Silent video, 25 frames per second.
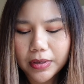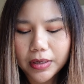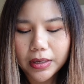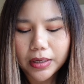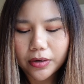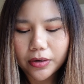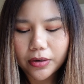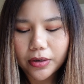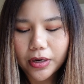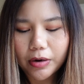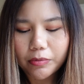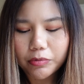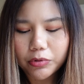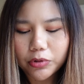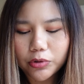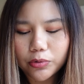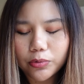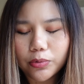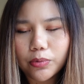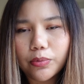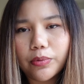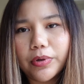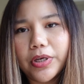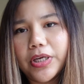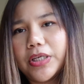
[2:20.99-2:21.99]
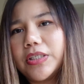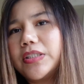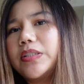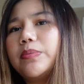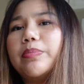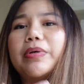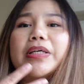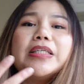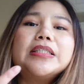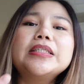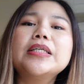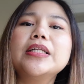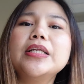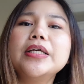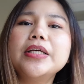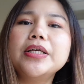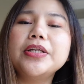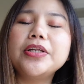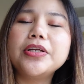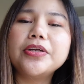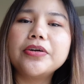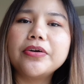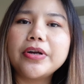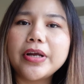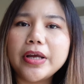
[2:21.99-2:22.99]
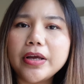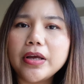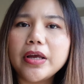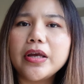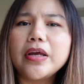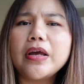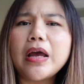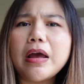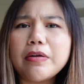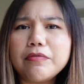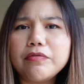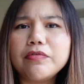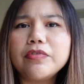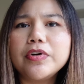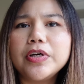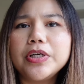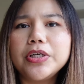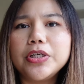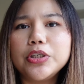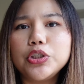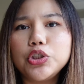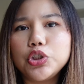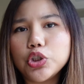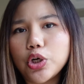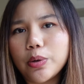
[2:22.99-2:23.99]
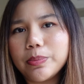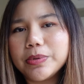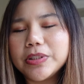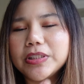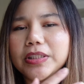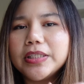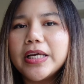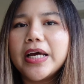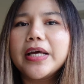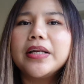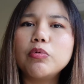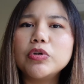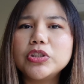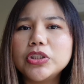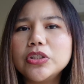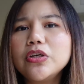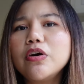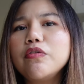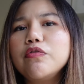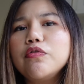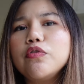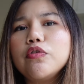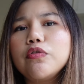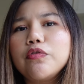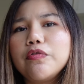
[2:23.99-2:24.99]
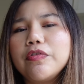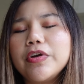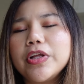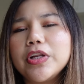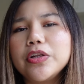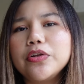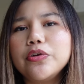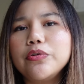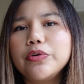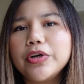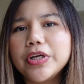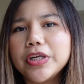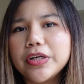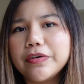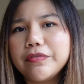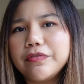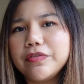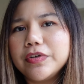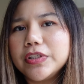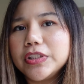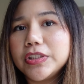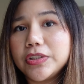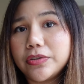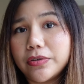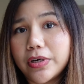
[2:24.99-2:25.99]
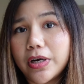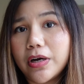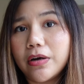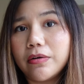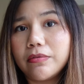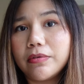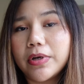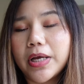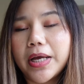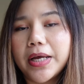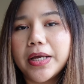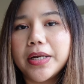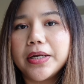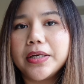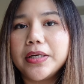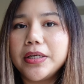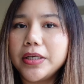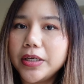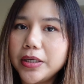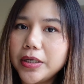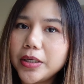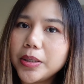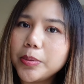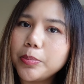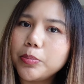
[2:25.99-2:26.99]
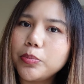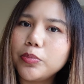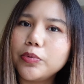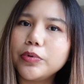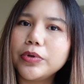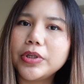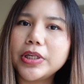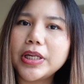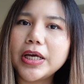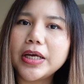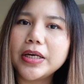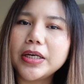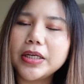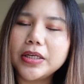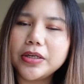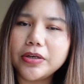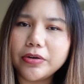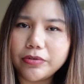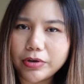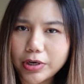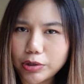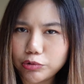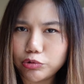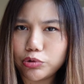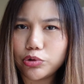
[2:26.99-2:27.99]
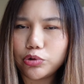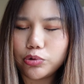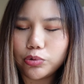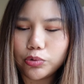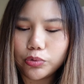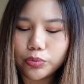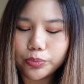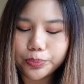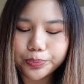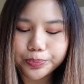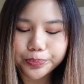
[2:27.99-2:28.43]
Round 2 is basically direct advert the jobs that was not fulfilled during the first round, and they put that in the round 2.